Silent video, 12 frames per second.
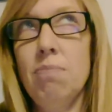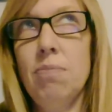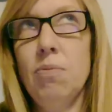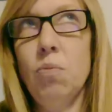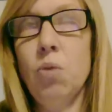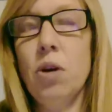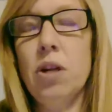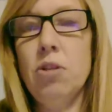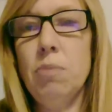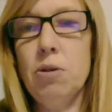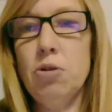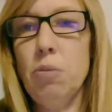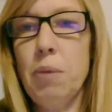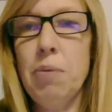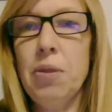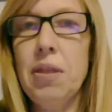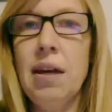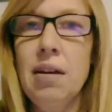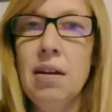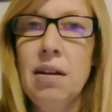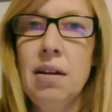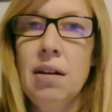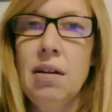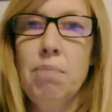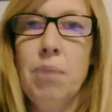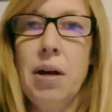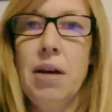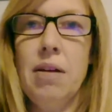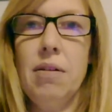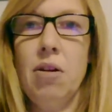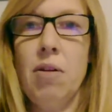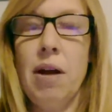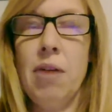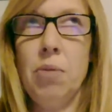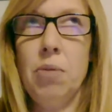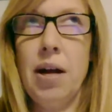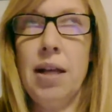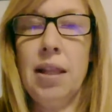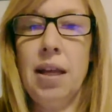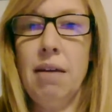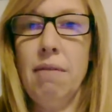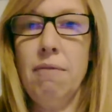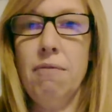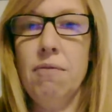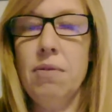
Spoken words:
worry too much what people think. But around where I live,